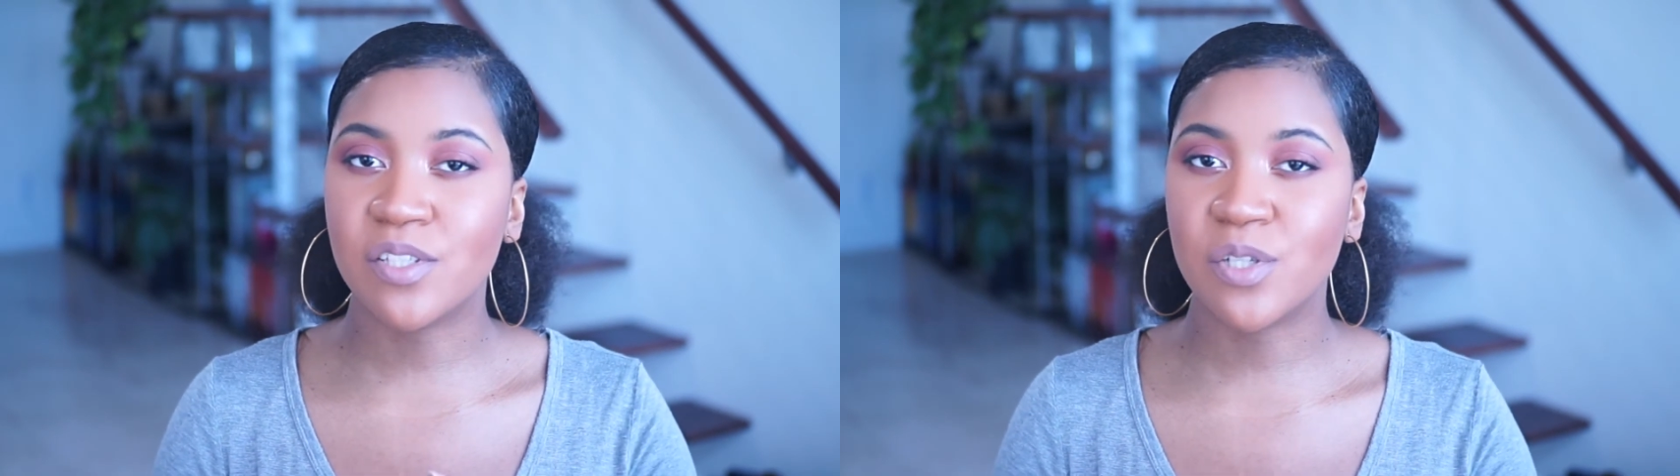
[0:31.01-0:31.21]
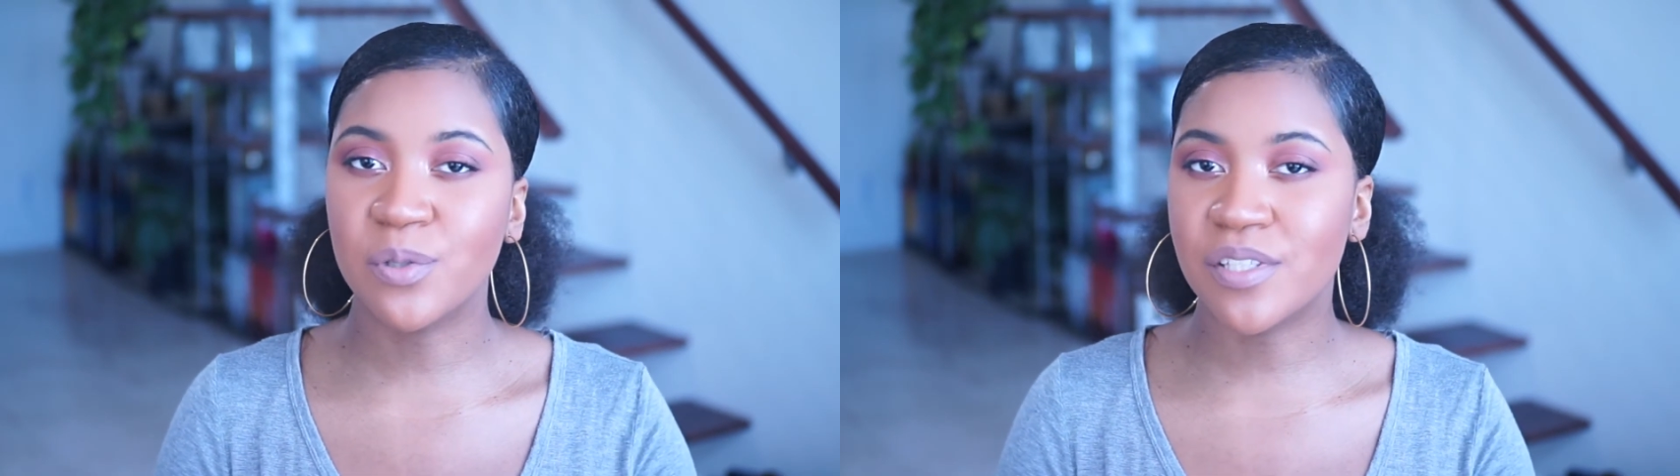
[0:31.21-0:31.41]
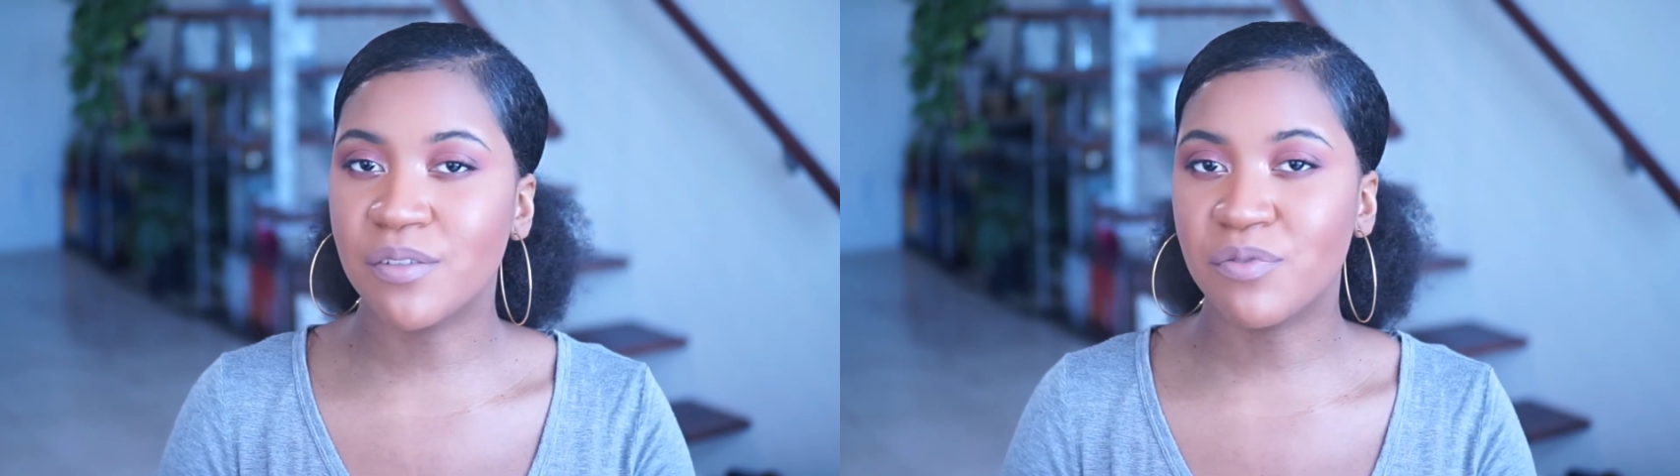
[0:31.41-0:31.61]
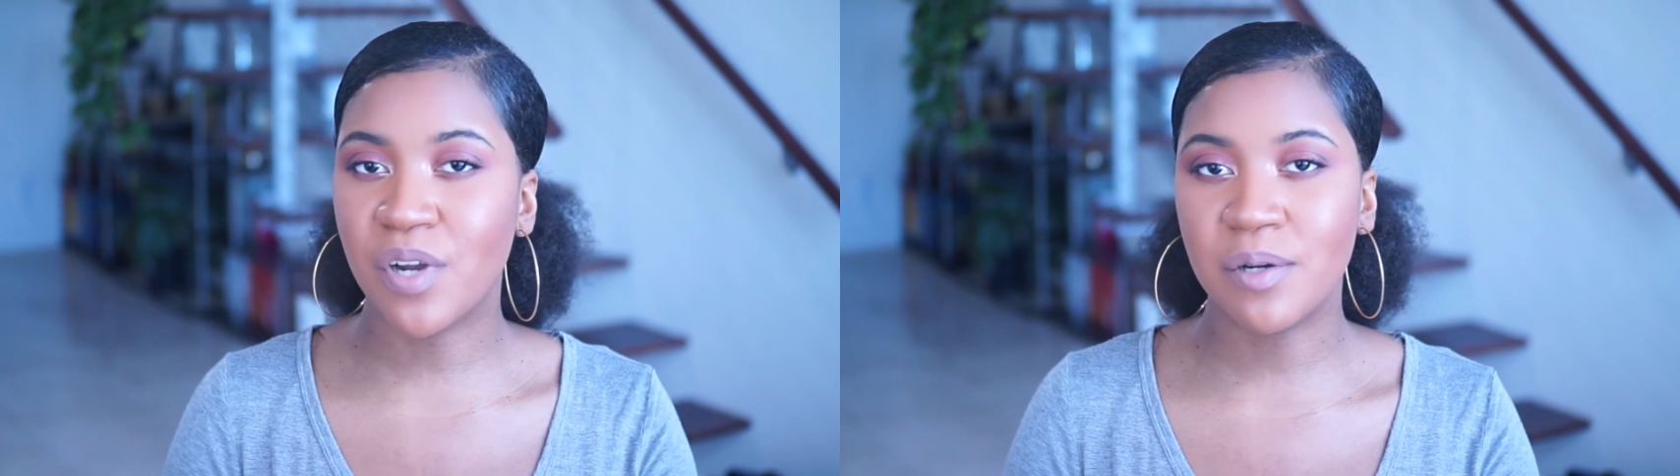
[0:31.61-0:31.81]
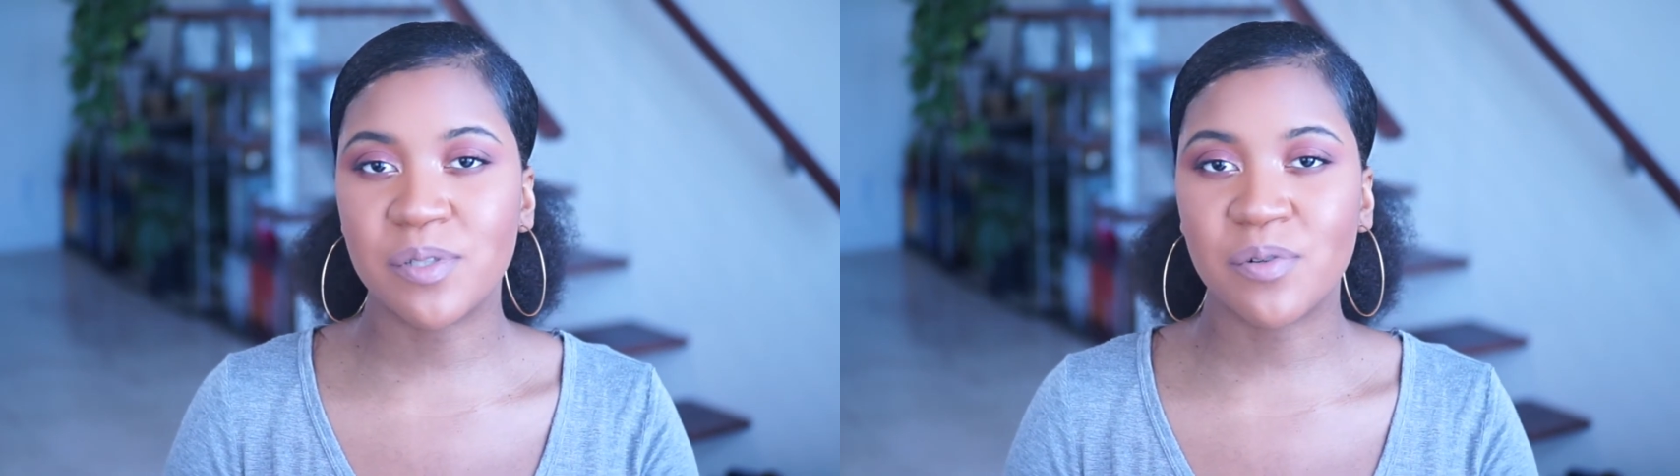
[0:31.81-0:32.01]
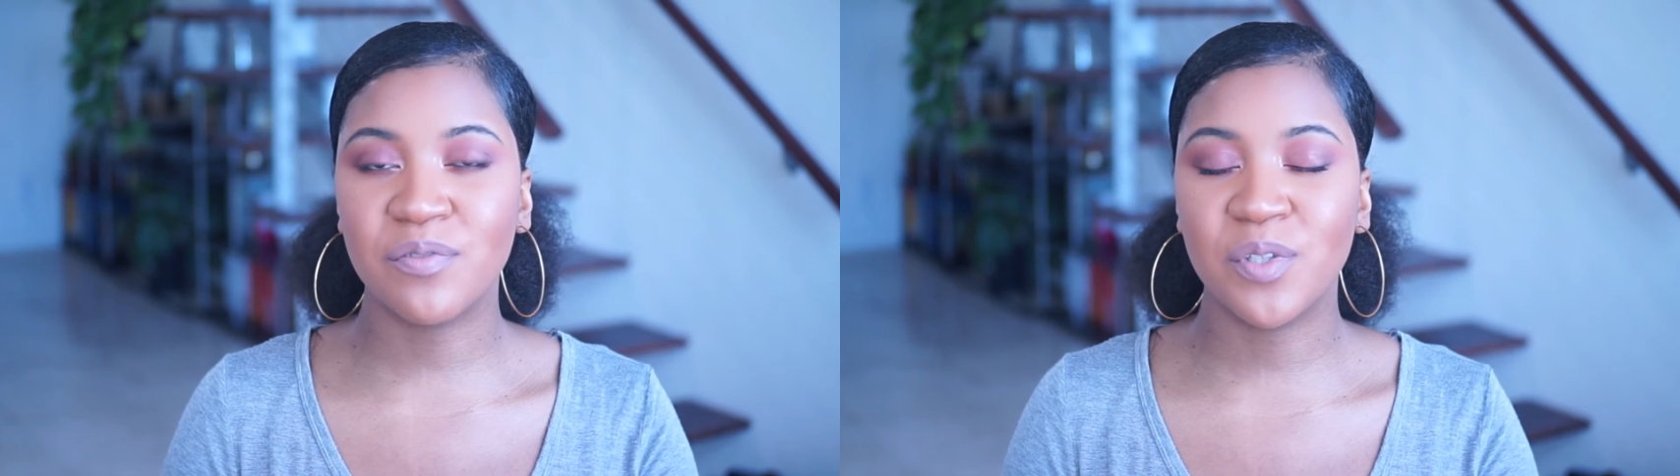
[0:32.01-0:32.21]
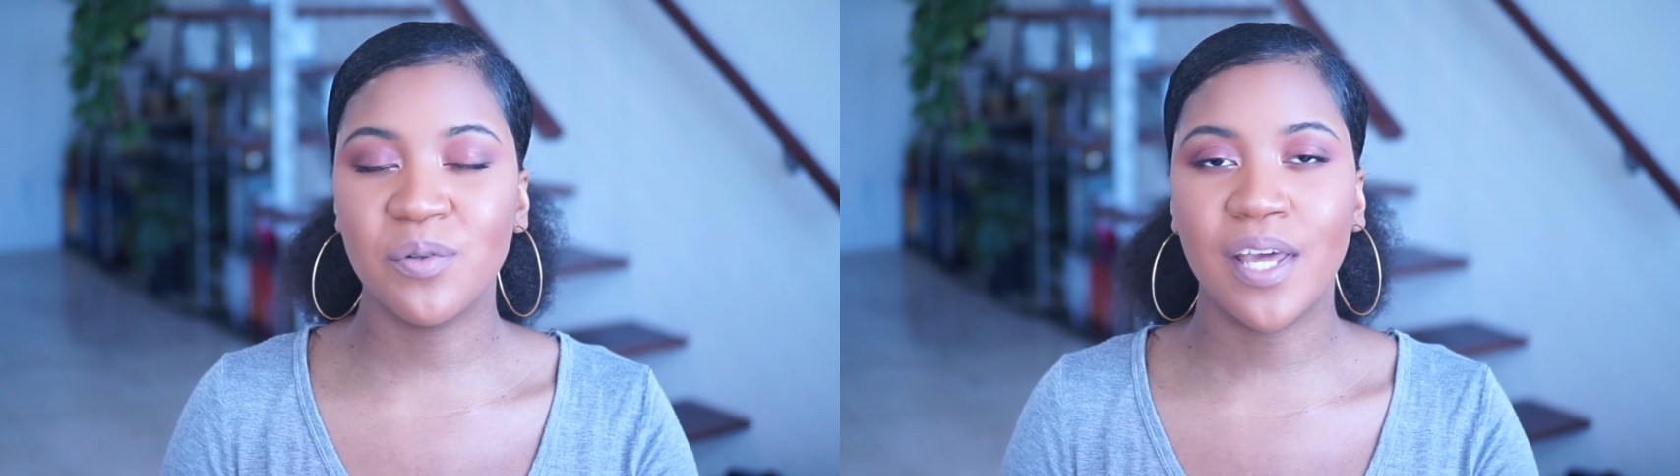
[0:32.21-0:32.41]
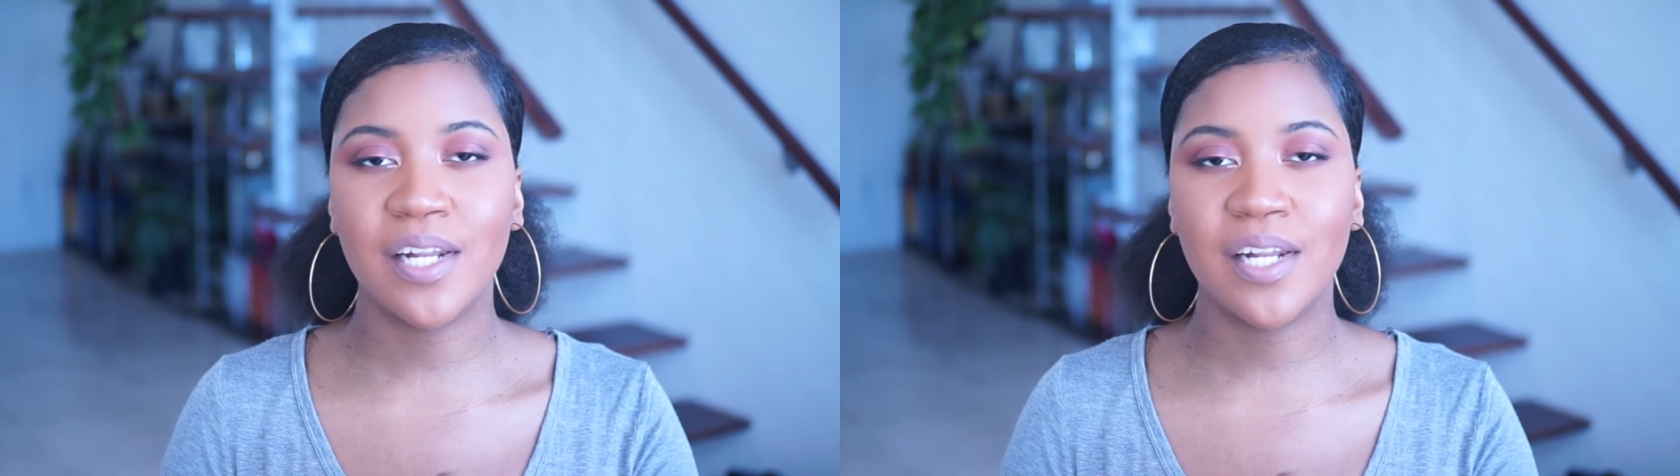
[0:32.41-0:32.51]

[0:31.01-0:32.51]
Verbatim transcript: exclusive fragrance review.